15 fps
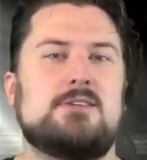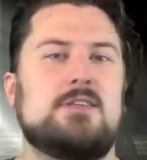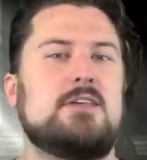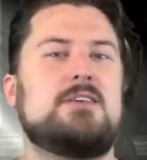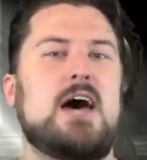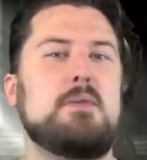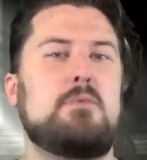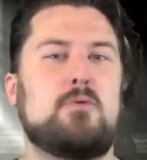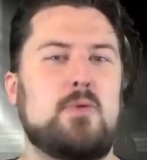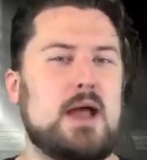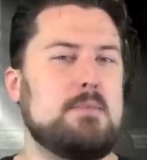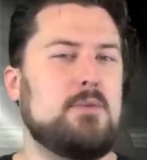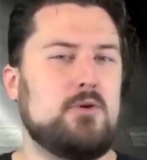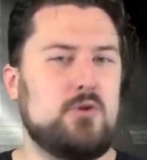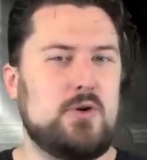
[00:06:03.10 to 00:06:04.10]
the type of
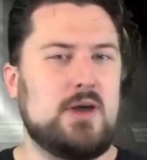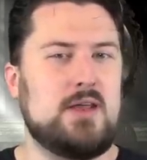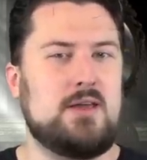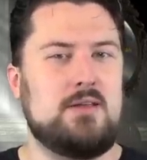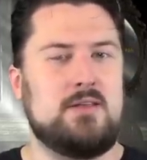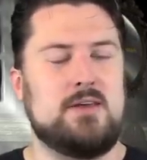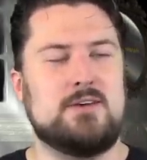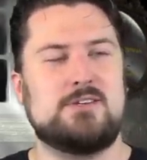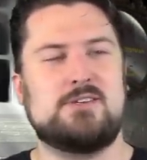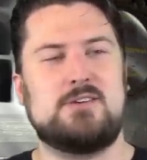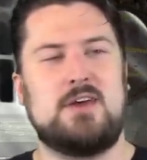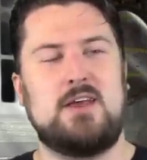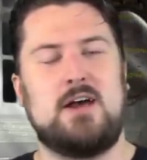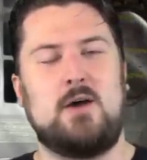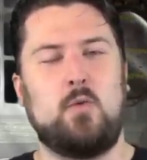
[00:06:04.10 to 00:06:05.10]
Rambo you get in this.
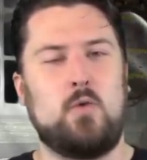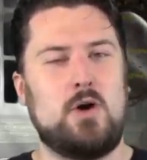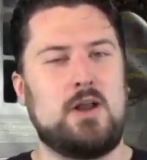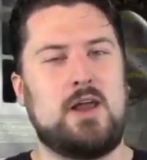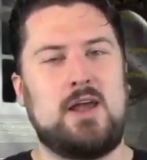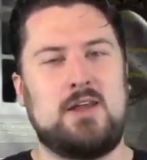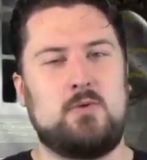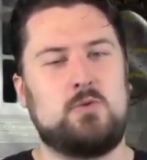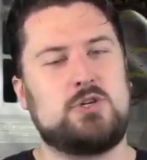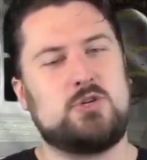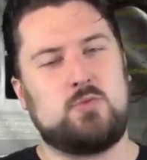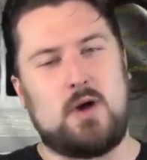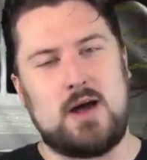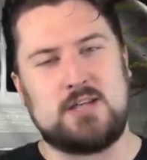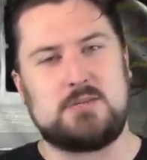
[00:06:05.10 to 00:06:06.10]
And on one hand, which is
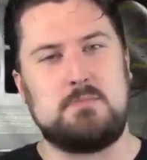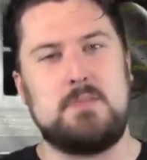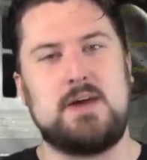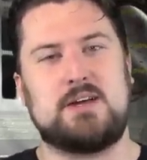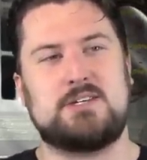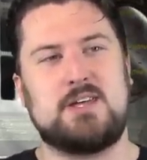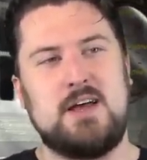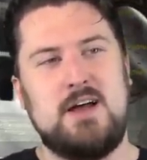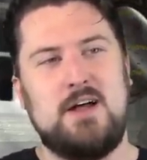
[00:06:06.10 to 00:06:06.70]
why it's mixed,